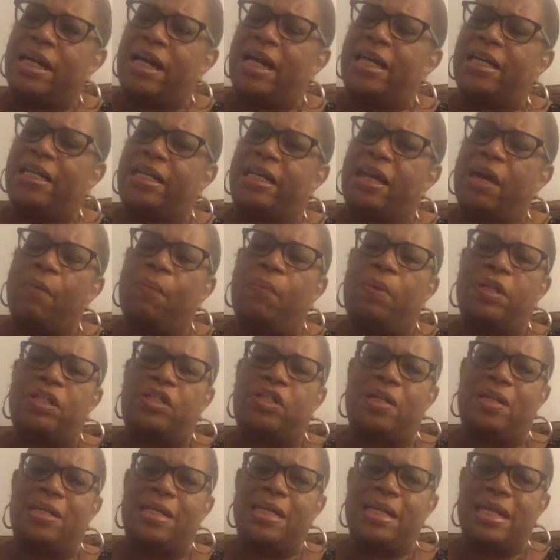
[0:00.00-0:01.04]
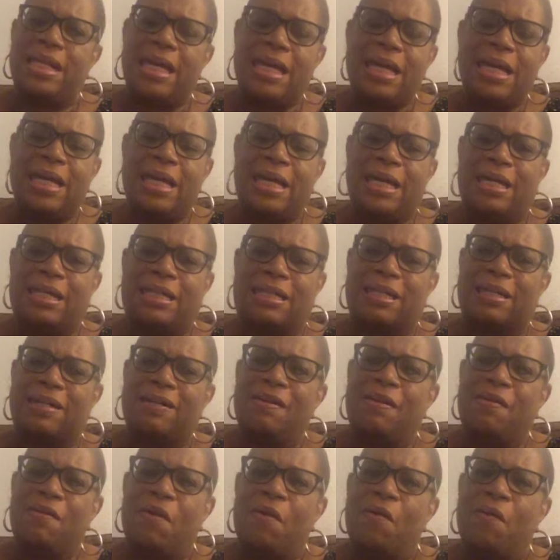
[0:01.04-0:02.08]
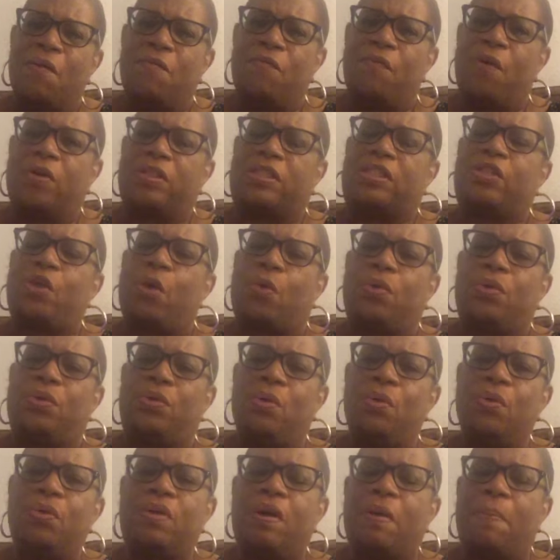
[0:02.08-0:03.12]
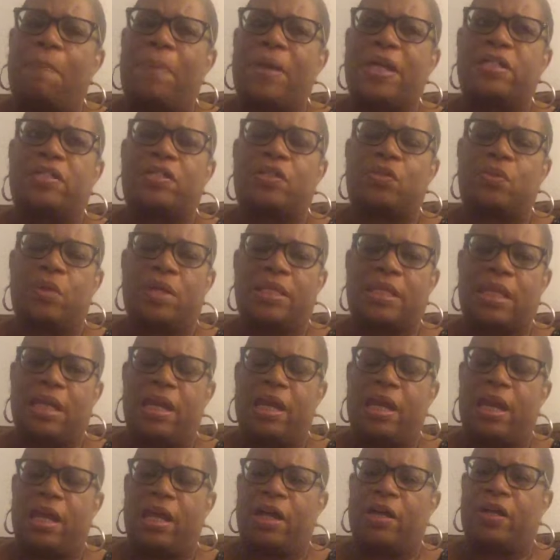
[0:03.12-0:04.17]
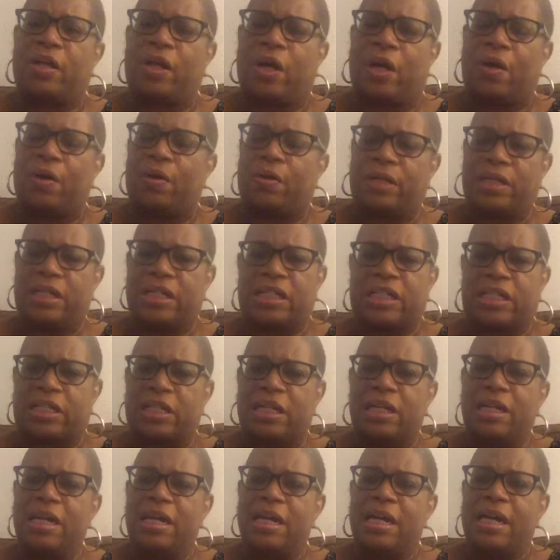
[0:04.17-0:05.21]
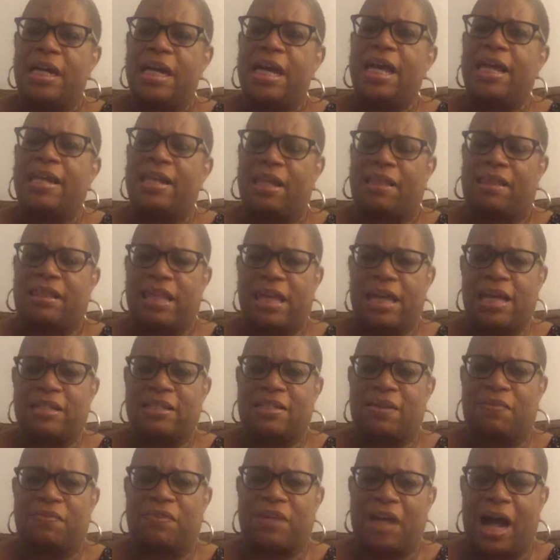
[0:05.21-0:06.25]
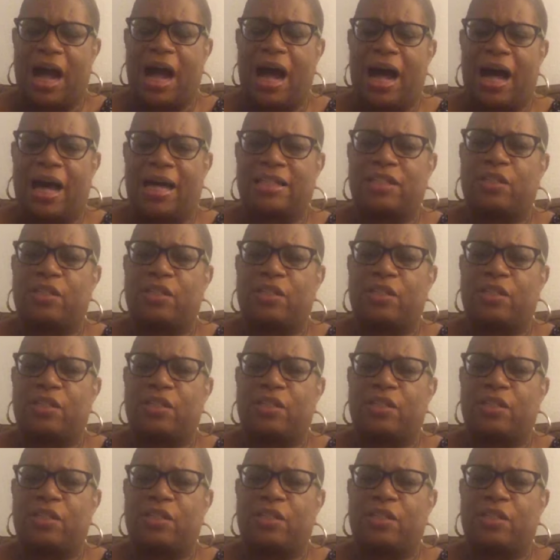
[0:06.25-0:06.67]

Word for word: and get what you need for so you could be strengthened and encouraged in the things of God.